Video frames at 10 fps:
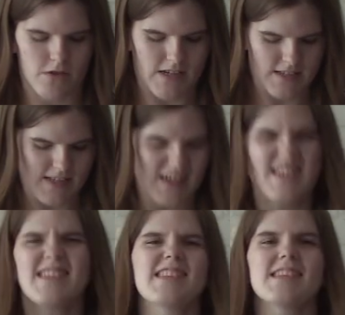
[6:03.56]
it
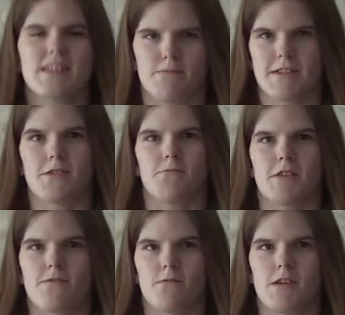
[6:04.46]
is a little bit too
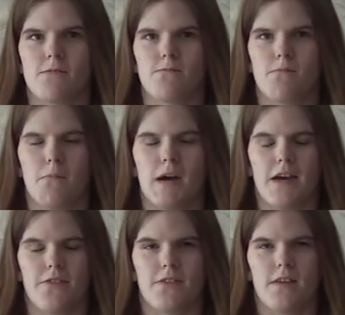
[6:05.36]
big for me.
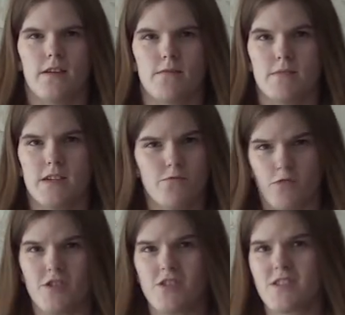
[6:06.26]
But um, it
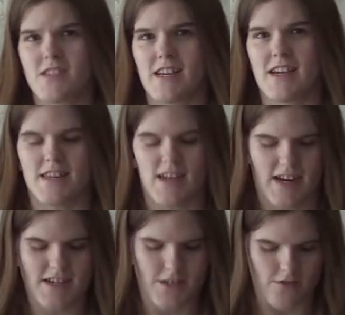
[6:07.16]
works and
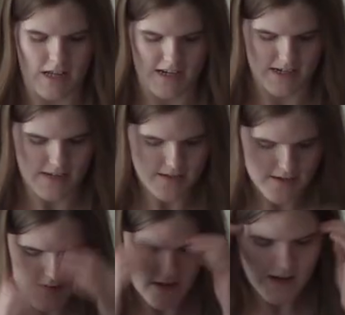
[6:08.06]
I do like
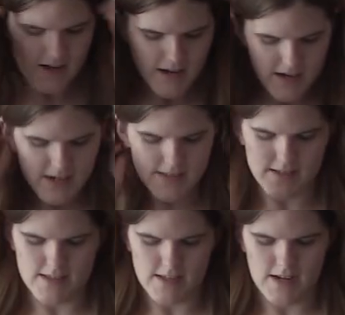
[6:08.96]
it.
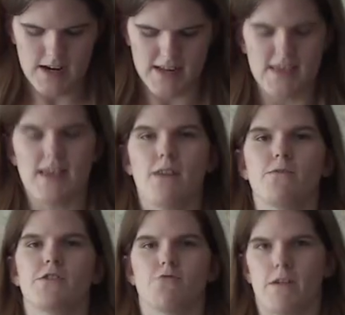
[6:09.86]
It uh, I
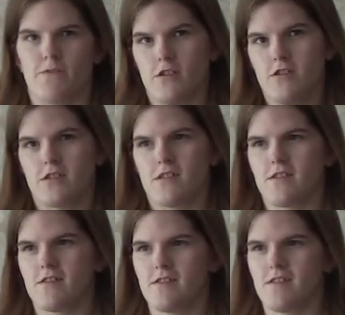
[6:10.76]
love the ruffles
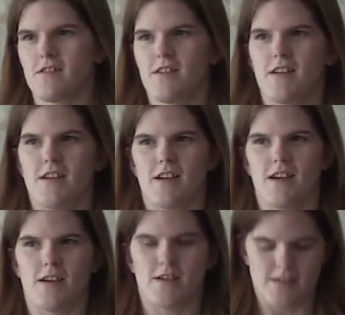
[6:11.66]

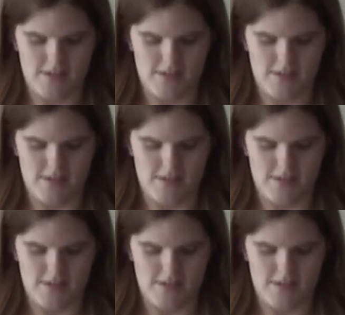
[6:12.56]
uh,